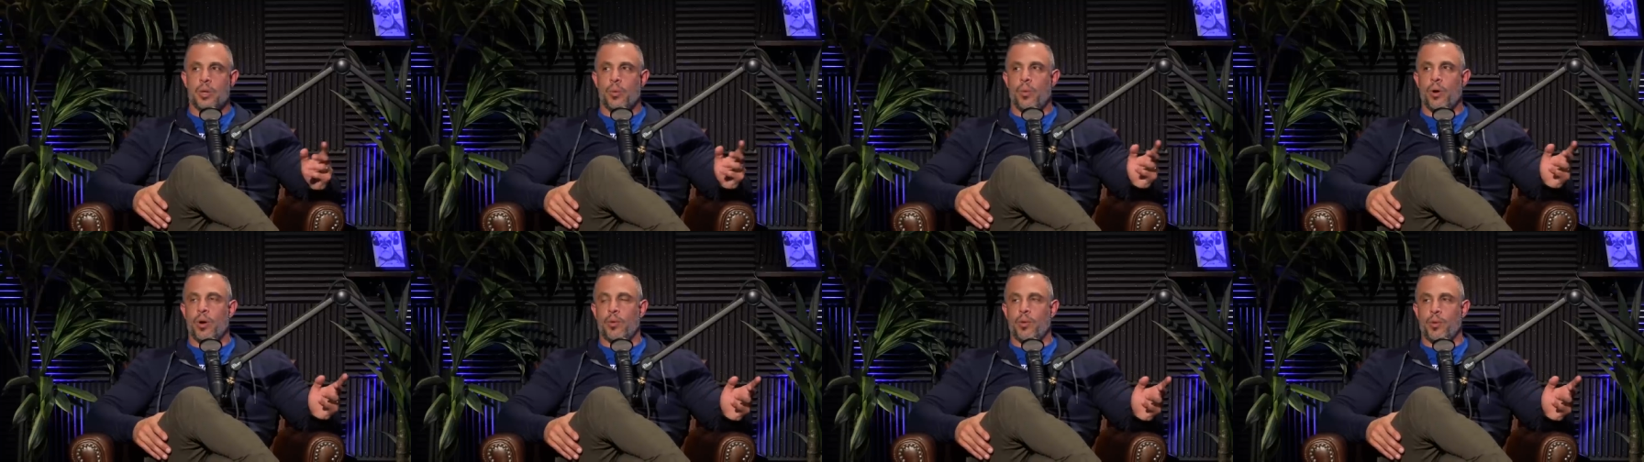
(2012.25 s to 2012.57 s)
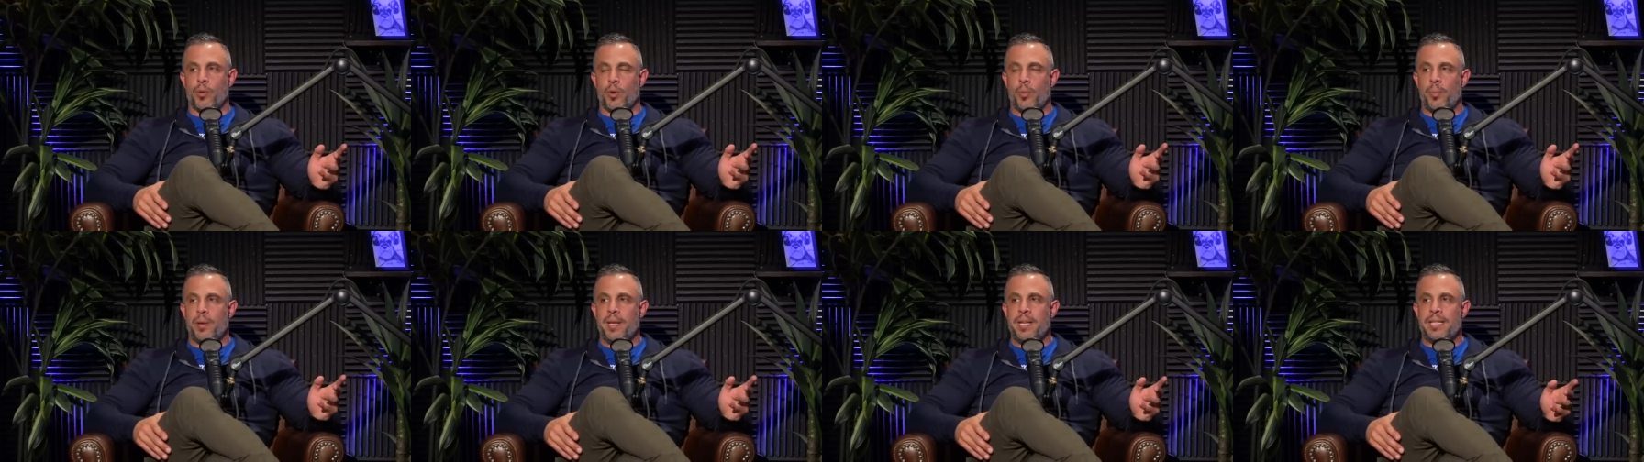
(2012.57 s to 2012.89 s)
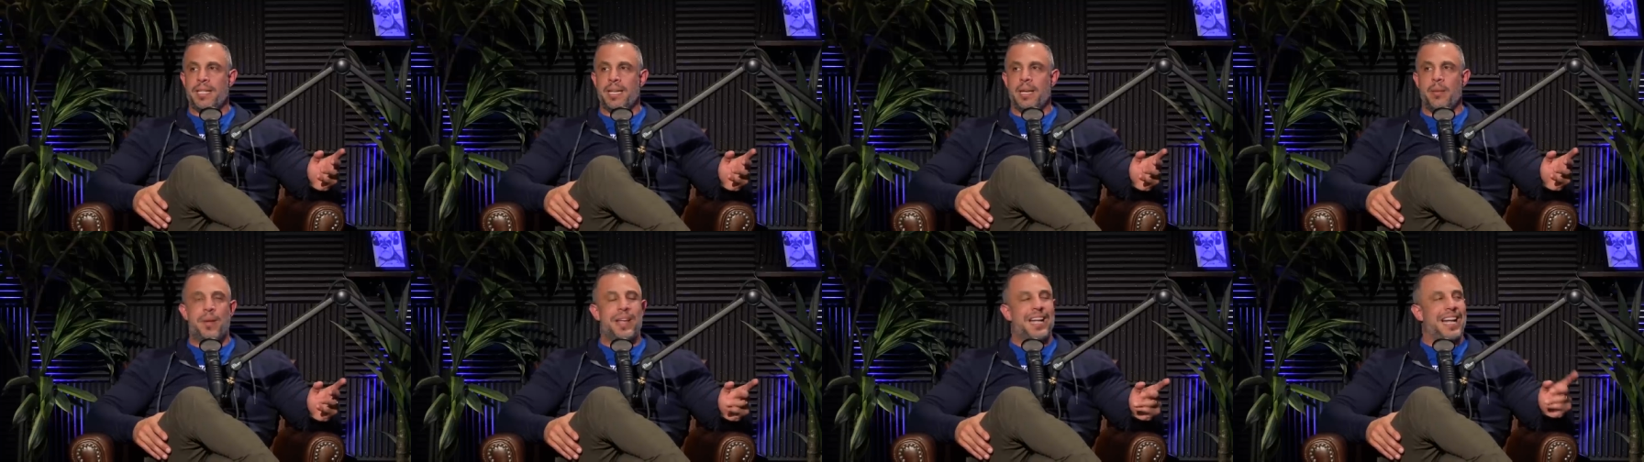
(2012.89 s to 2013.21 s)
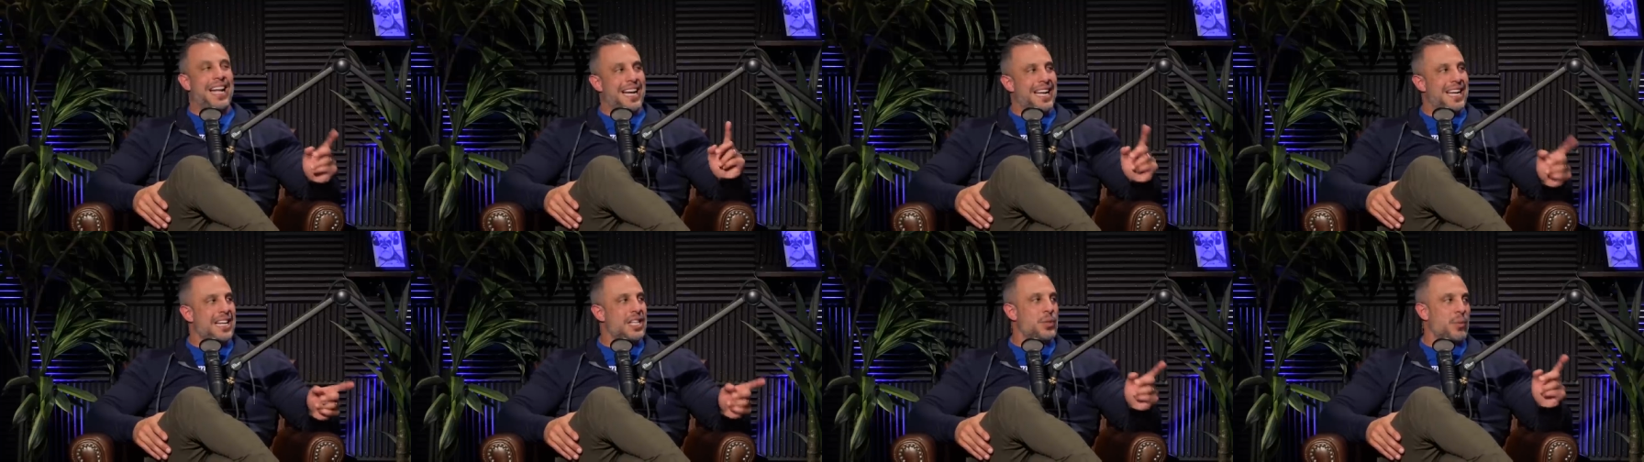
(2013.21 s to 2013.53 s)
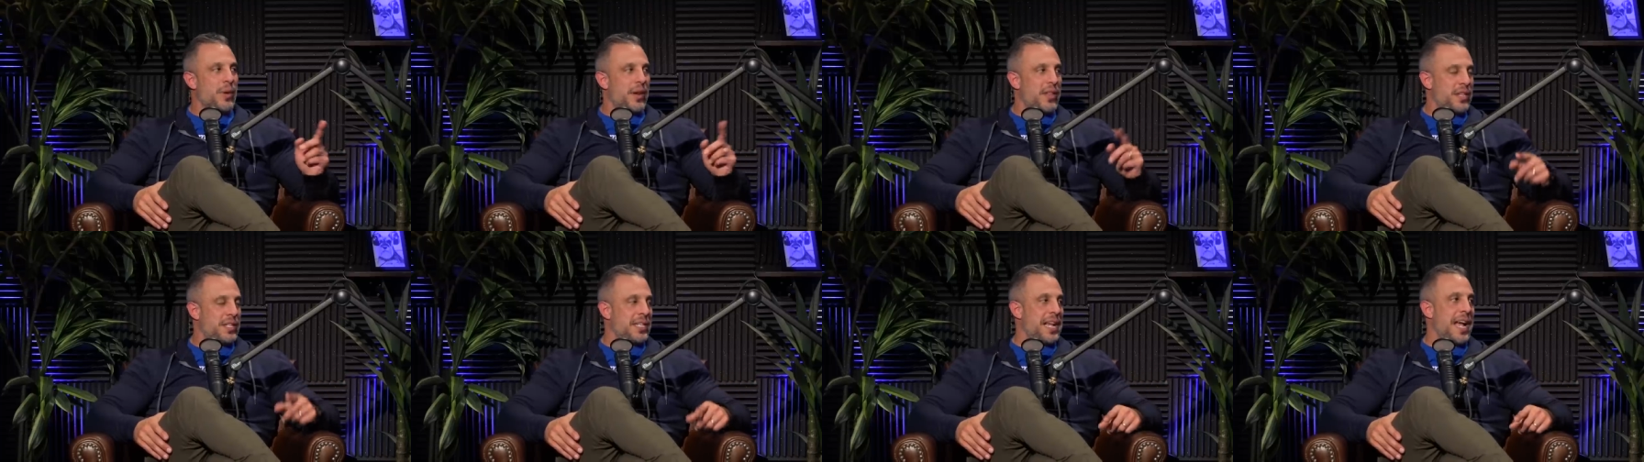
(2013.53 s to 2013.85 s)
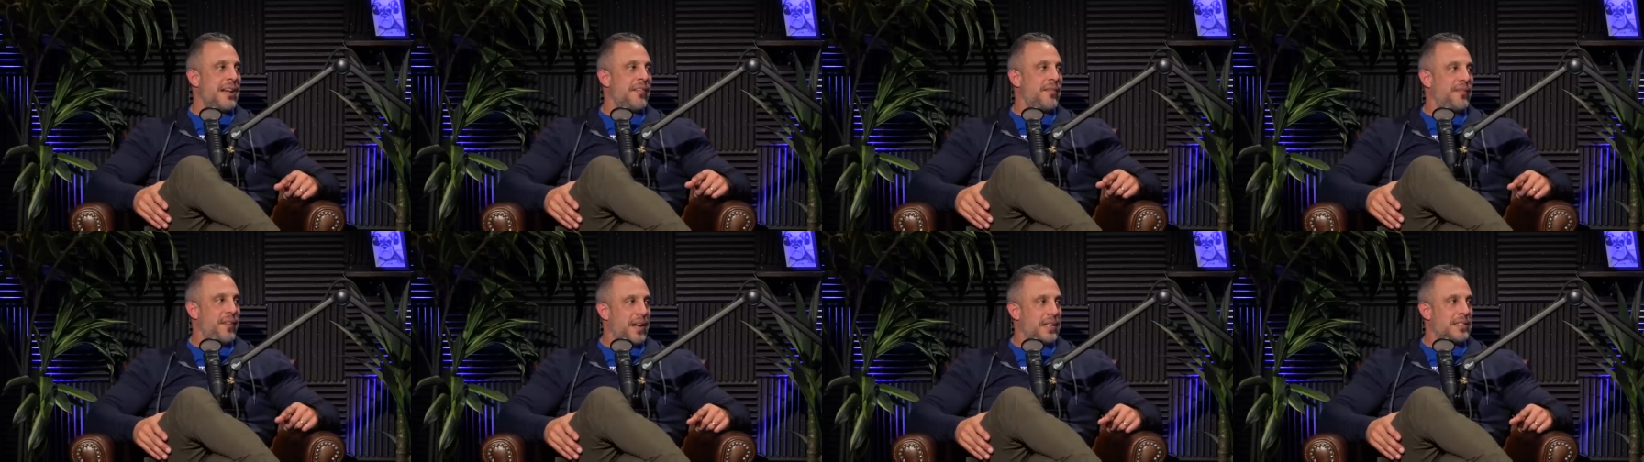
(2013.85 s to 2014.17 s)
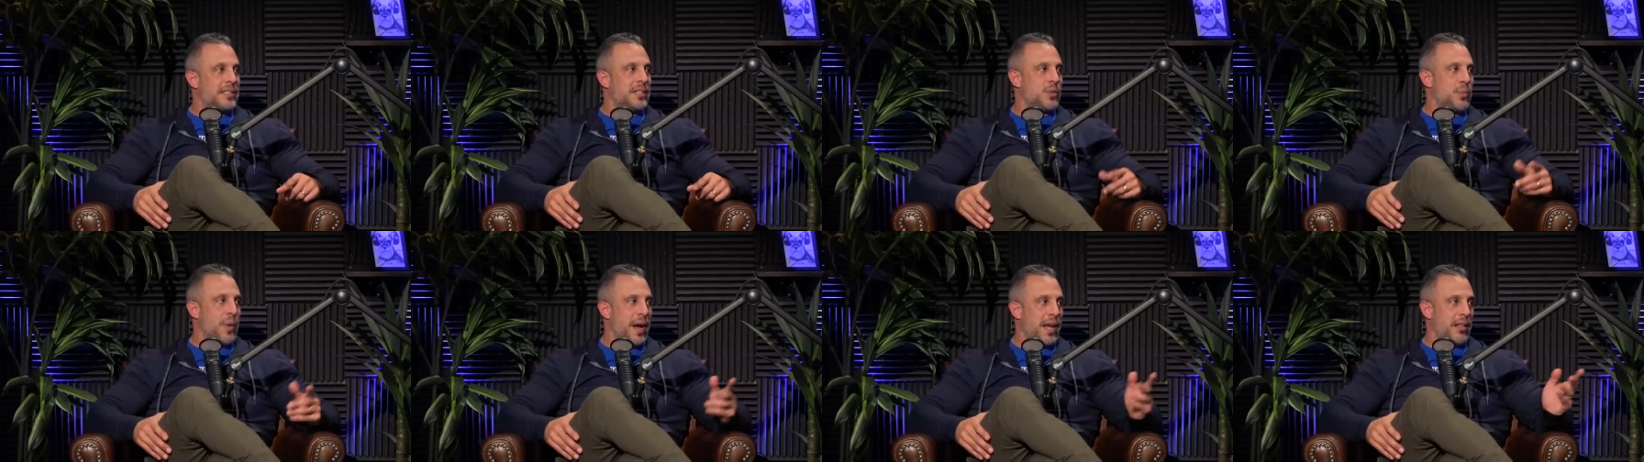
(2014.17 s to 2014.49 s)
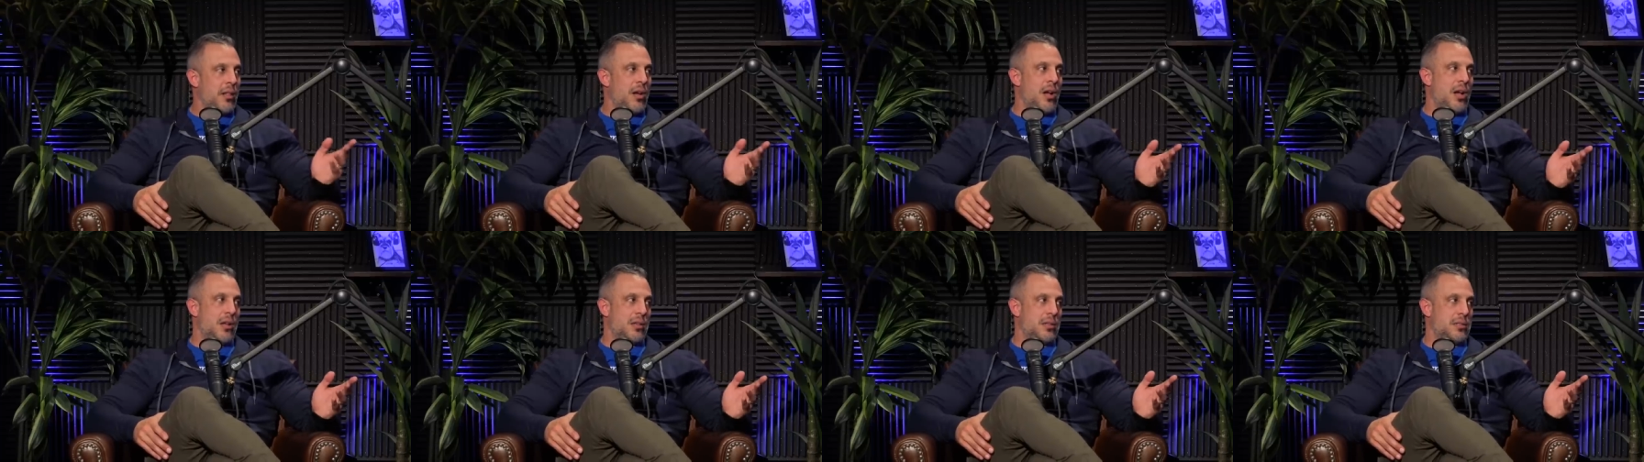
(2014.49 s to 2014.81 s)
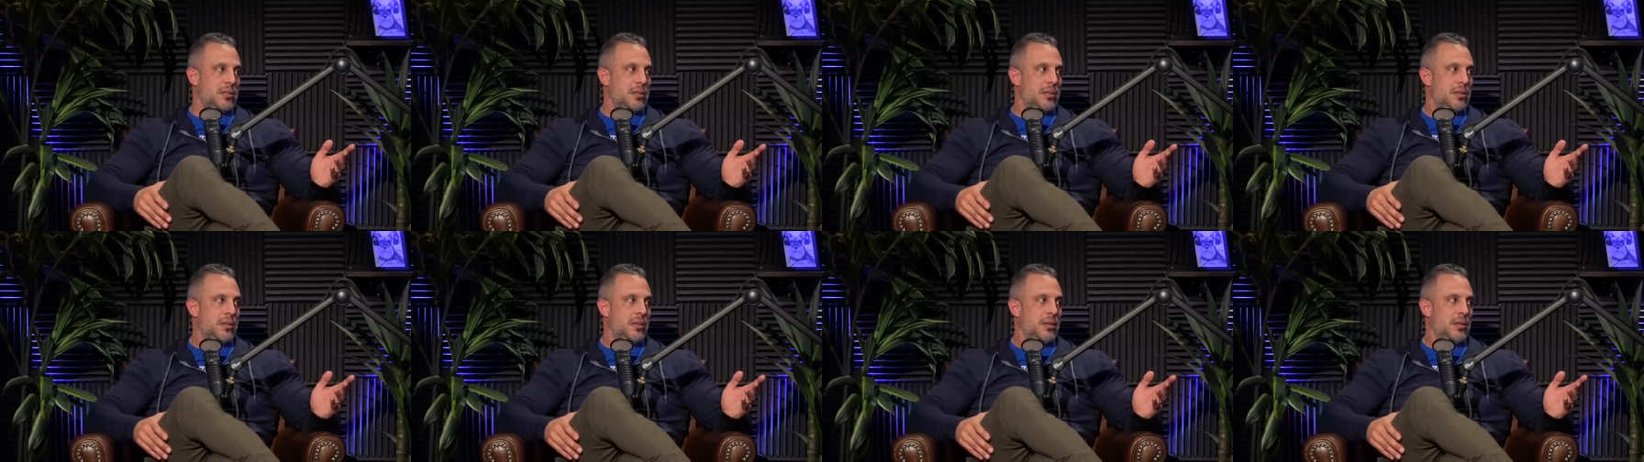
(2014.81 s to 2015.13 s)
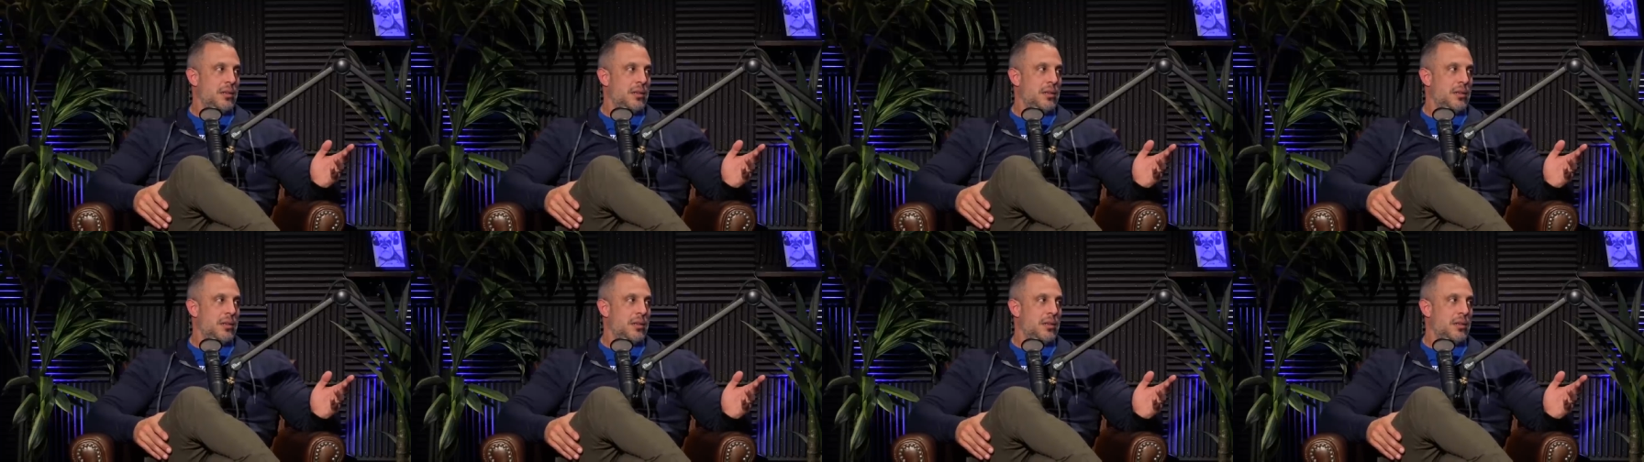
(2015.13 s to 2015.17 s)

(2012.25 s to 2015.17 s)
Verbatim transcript: to work with obesity because one of the side effects is weight loss,